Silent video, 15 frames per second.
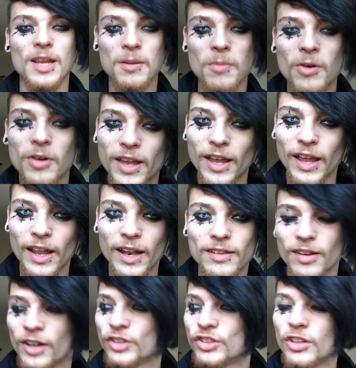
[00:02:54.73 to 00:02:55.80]
emo kids
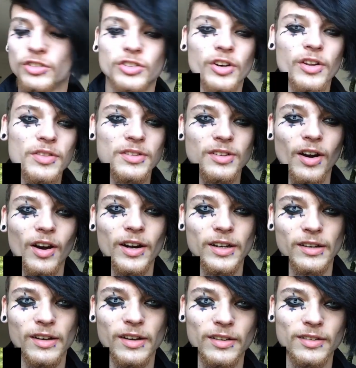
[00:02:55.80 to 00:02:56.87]
are children of the
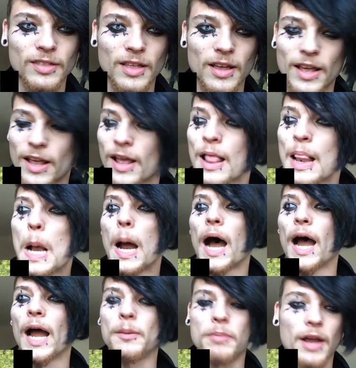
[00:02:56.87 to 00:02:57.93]
darkness. They
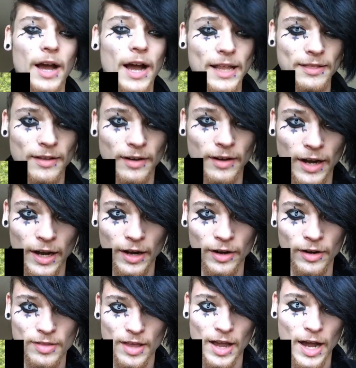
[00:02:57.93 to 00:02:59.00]
hide behind their
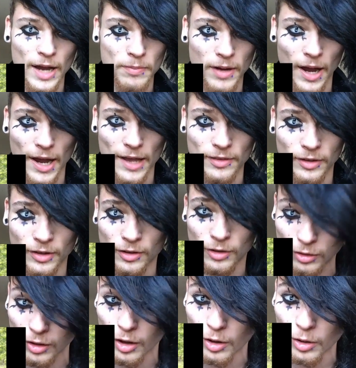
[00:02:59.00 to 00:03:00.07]
hair, they hide behind their
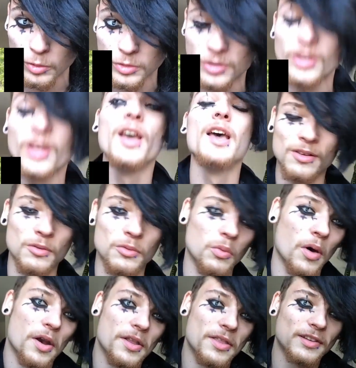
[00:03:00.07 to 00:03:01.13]
clothes.
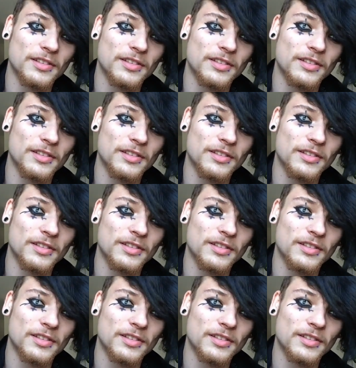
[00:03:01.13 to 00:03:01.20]
One of the